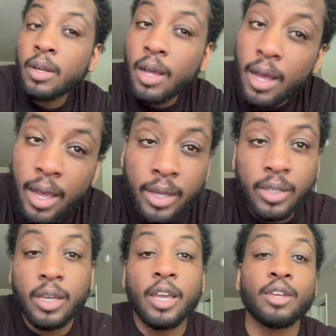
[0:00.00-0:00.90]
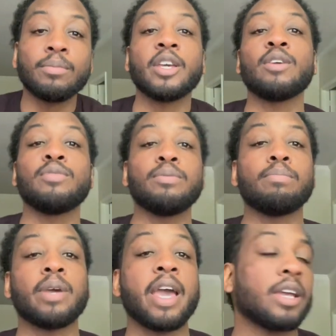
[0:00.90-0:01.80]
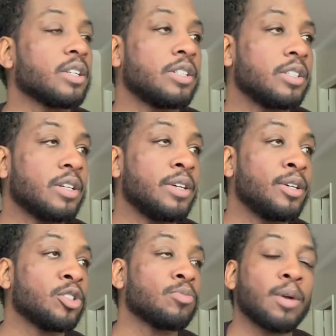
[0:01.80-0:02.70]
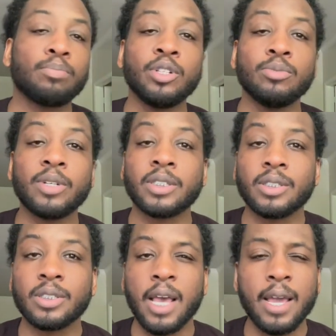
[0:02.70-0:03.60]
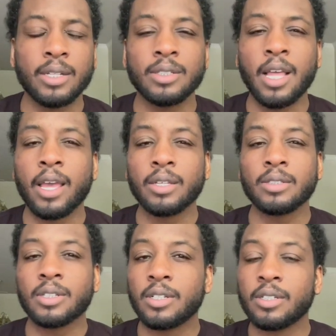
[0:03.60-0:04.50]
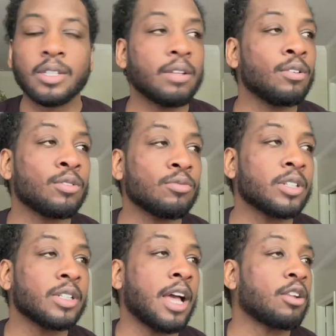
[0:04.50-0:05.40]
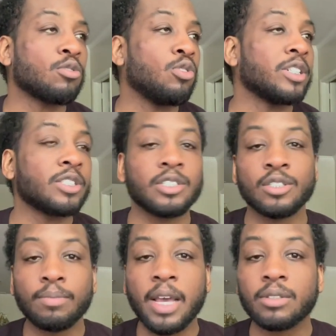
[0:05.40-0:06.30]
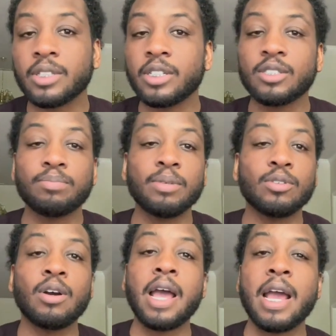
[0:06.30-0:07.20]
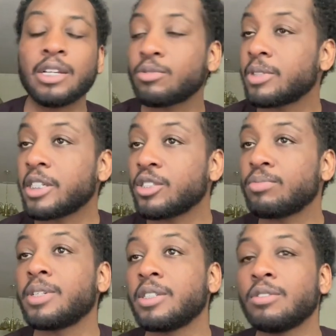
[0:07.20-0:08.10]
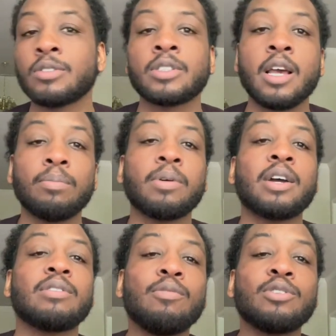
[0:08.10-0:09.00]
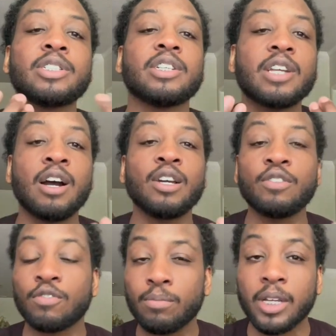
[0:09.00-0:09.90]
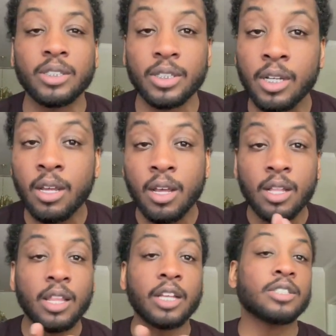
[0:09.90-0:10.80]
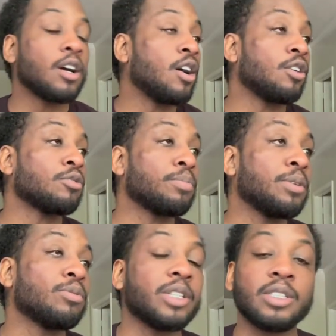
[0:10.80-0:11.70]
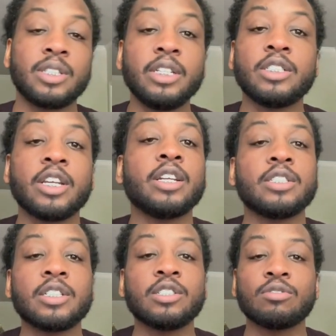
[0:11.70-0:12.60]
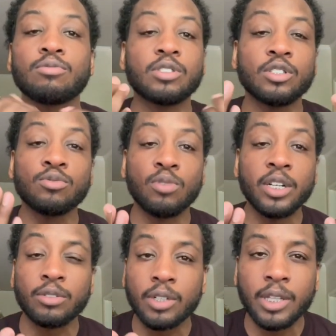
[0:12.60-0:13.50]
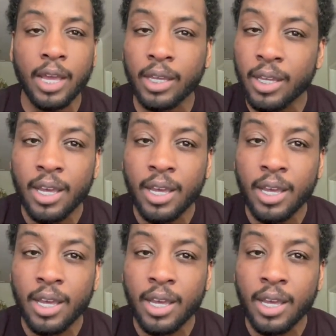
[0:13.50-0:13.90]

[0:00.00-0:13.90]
Alright, gang, man, we back, and I pretty much decided, like, because I know I'm going to get a lot of questions about this, people going to ask me this, but you know what I'm saying, I want to give y'all information, like, to all the people that's DJing or just wondering, like,